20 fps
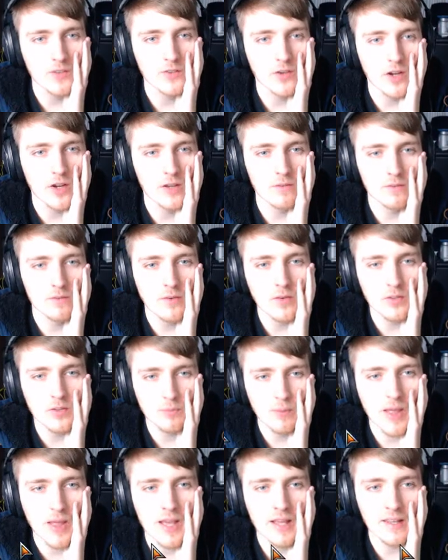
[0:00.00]
try and force
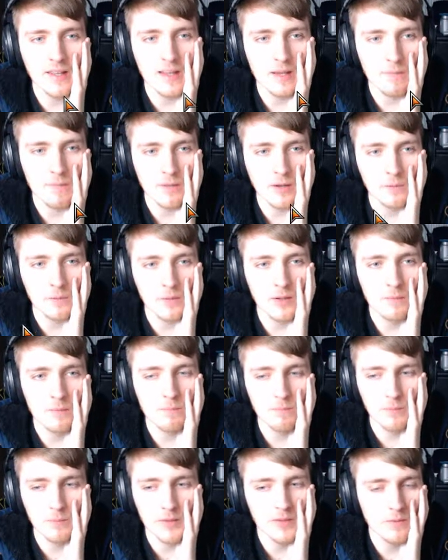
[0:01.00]
playing that. But
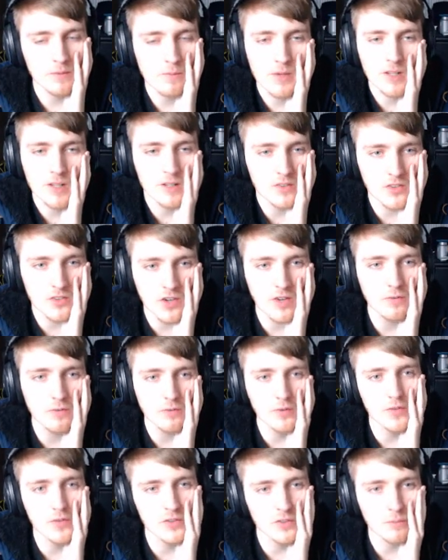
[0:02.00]
we're gonna try
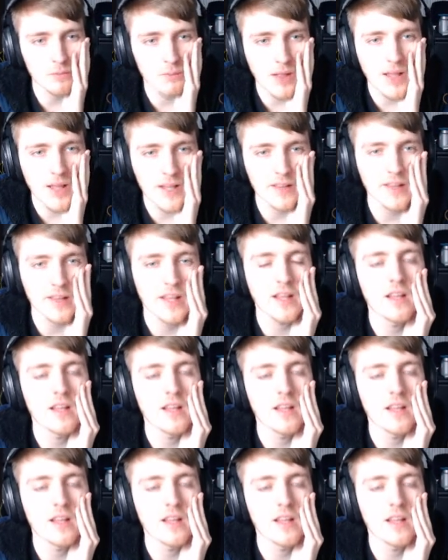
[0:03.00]
forcing playing that.